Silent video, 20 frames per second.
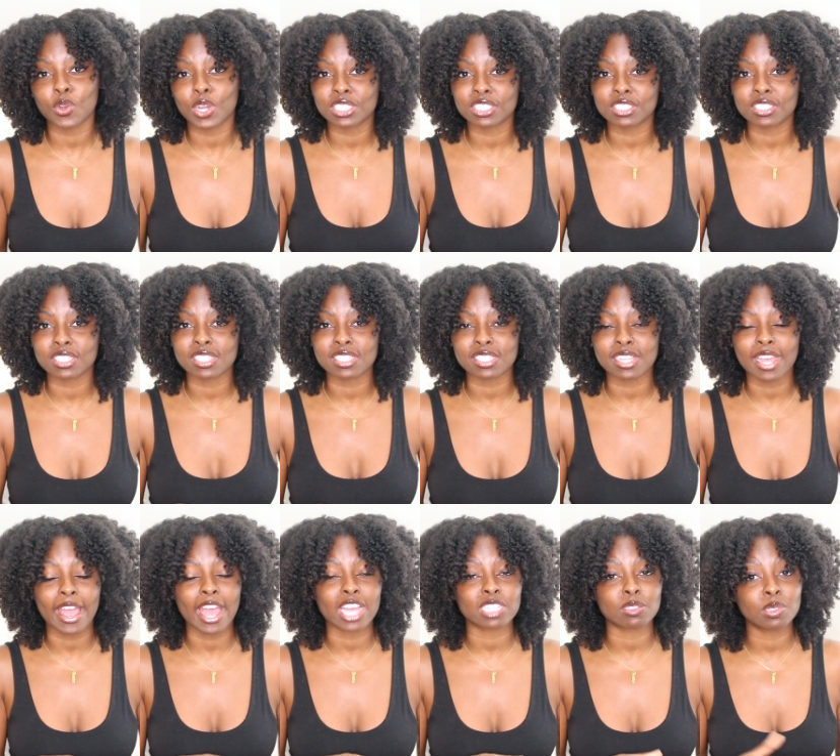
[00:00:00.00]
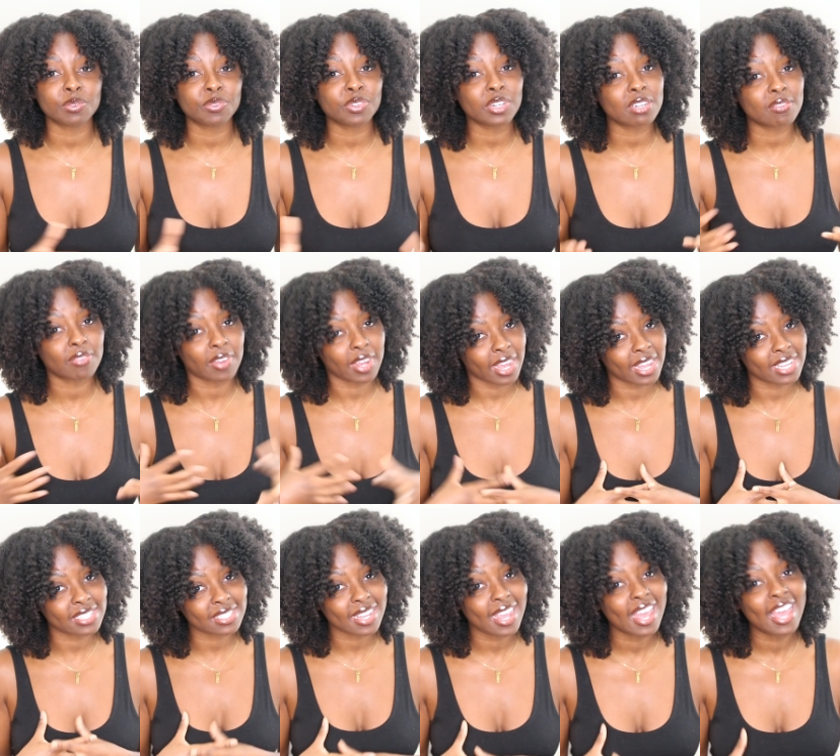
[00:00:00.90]
questions, ask me for
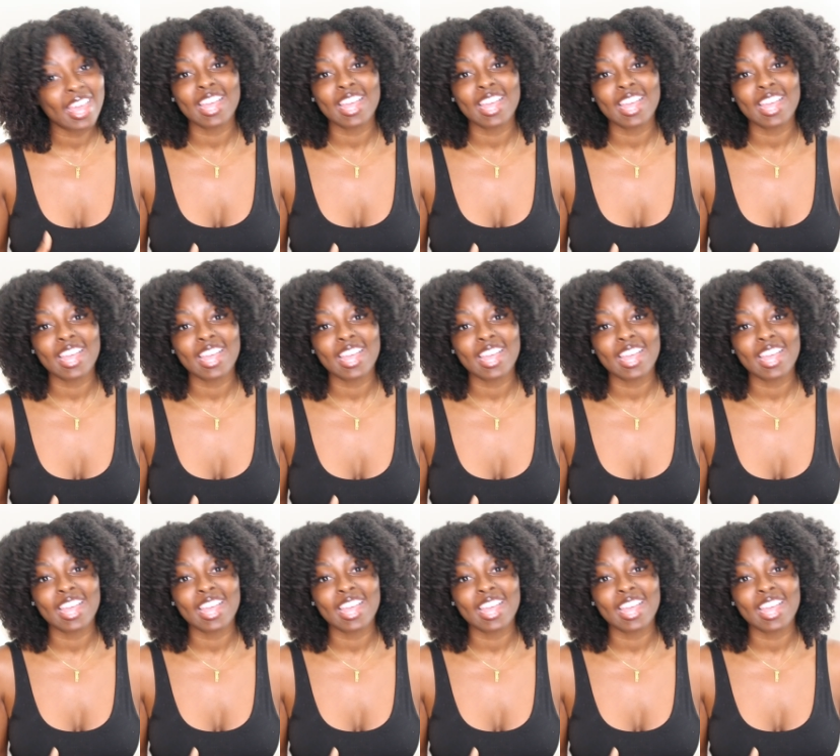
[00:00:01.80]
advice,